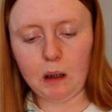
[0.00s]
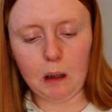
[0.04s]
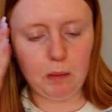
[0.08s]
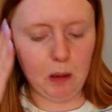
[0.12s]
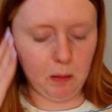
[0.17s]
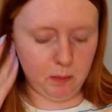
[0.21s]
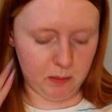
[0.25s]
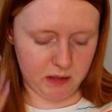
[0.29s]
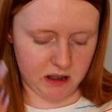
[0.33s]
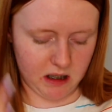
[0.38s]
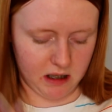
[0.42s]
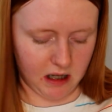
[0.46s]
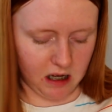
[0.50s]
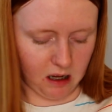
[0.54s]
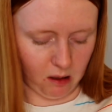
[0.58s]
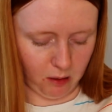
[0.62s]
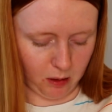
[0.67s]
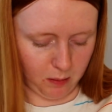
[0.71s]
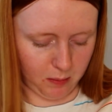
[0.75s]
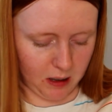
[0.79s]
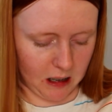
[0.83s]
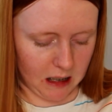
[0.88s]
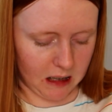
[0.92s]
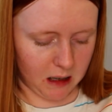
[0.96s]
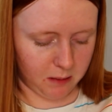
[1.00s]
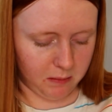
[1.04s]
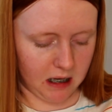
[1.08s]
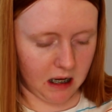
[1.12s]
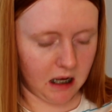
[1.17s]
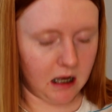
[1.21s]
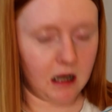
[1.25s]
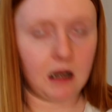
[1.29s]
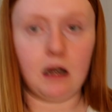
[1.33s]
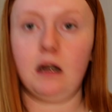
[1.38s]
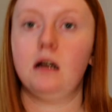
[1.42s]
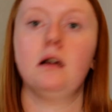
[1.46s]
of pumps of that on the back of my
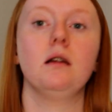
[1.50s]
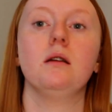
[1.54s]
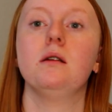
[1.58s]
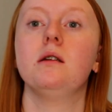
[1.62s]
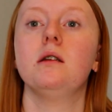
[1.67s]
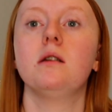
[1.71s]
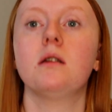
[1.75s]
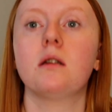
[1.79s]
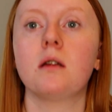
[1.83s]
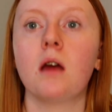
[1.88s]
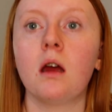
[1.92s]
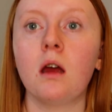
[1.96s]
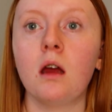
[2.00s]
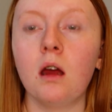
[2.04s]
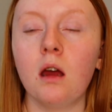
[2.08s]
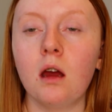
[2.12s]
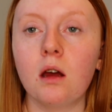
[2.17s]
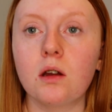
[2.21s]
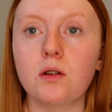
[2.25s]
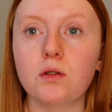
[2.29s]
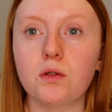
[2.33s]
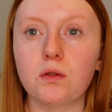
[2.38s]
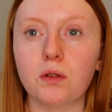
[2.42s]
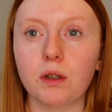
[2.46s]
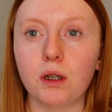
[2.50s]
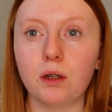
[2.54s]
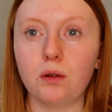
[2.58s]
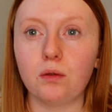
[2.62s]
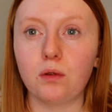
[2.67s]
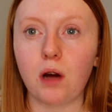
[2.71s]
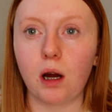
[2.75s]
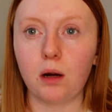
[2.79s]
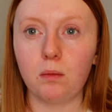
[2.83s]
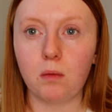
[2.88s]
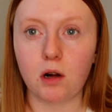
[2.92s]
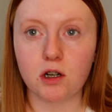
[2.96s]
hand. Don't really know
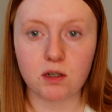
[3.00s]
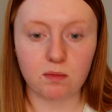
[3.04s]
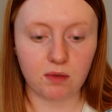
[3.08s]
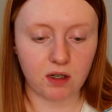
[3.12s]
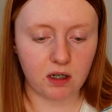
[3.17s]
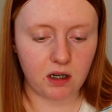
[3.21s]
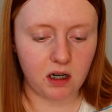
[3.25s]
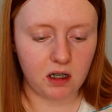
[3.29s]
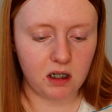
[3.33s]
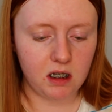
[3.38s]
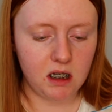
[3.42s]
how much I'm going to